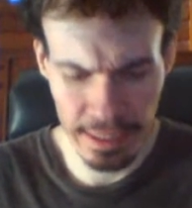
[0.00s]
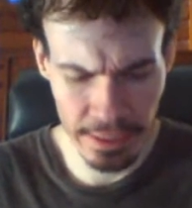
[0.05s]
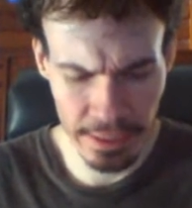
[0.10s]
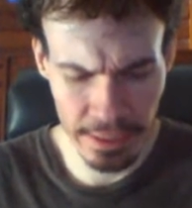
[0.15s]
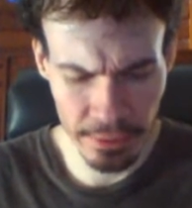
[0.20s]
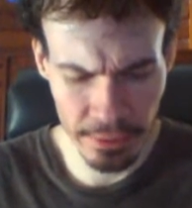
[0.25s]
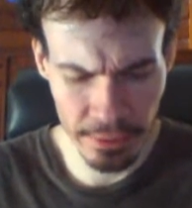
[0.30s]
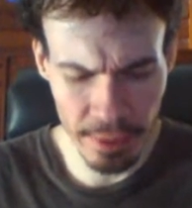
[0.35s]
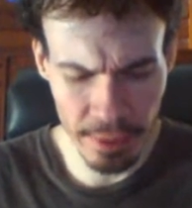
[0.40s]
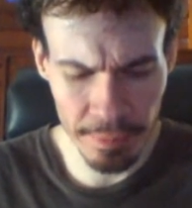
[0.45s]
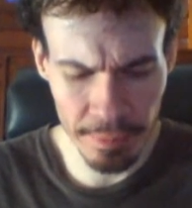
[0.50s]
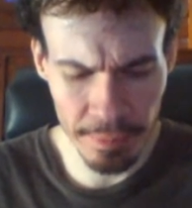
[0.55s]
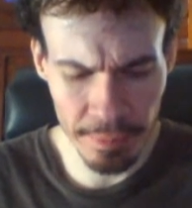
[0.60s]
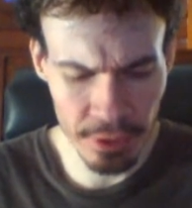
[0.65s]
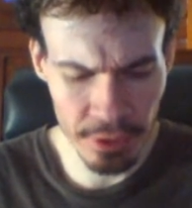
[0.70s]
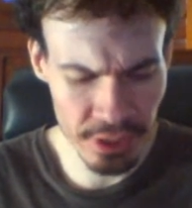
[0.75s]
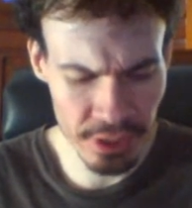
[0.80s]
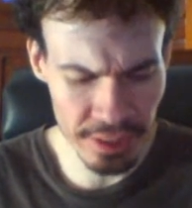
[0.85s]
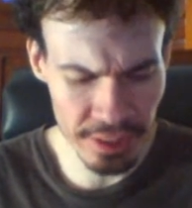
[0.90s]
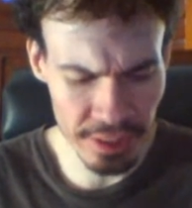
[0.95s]

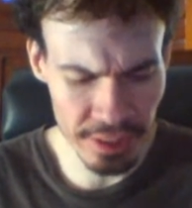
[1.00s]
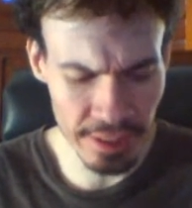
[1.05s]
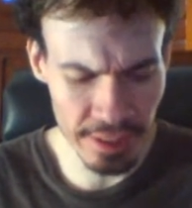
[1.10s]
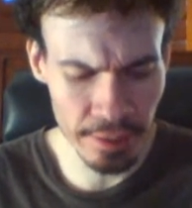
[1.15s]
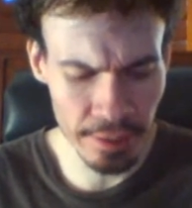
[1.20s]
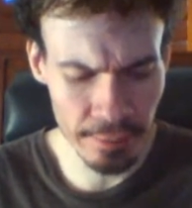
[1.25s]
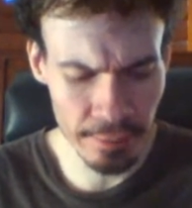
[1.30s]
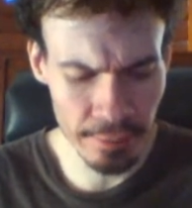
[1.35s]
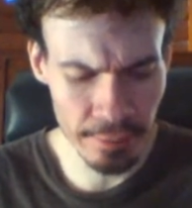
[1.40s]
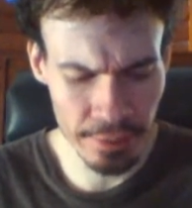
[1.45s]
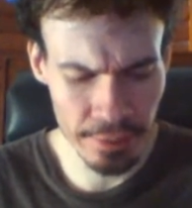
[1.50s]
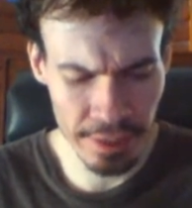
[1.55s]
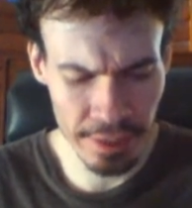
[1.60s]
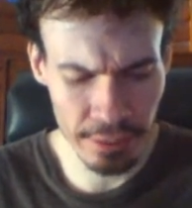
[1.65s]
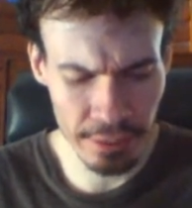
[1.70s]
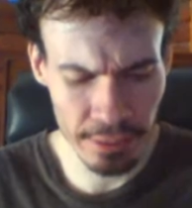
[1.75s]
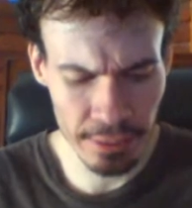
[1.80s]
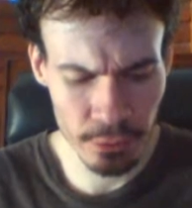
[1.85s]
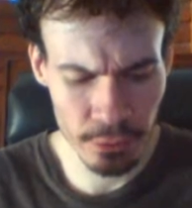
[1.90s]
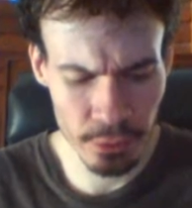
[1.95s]
weapons and armor,
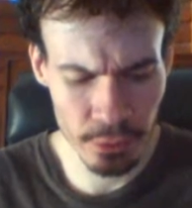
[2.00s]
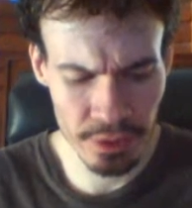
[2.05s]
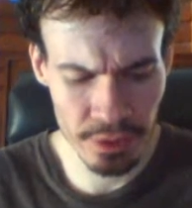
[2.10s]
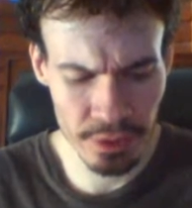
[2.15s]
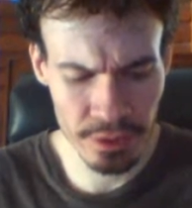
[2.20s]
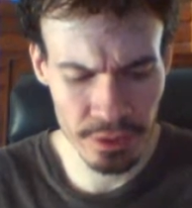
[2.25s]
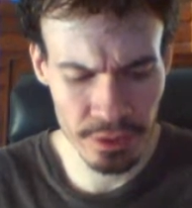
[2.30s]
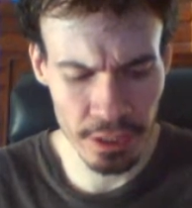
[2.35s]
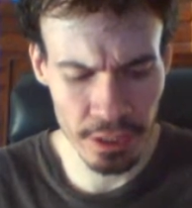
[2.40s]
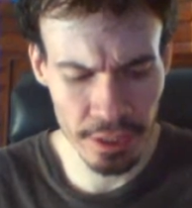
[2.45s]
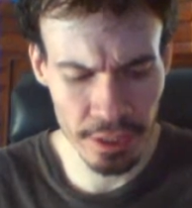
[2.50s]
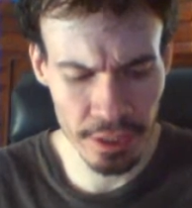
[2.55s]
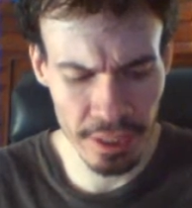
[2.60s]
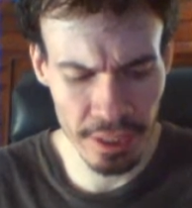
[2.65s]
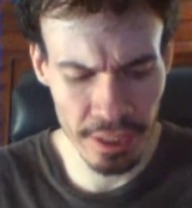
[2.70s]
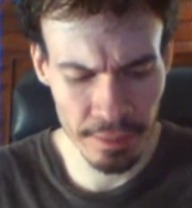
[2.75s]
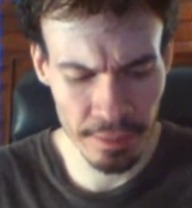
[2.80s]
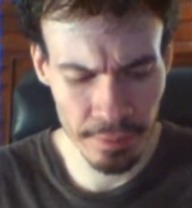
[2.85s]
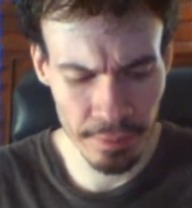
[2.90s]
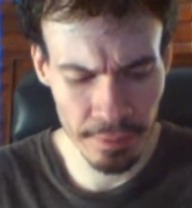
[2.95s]
how to stock
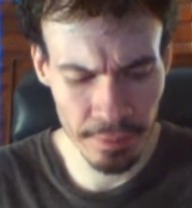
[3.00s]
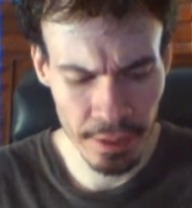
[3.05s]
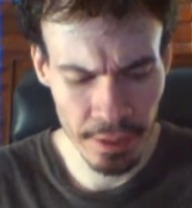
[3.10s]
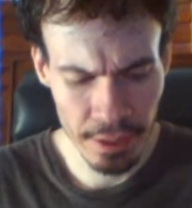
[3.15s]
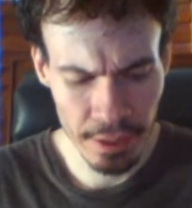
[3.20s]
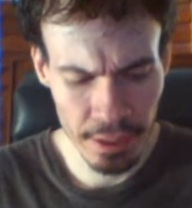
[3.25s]
them,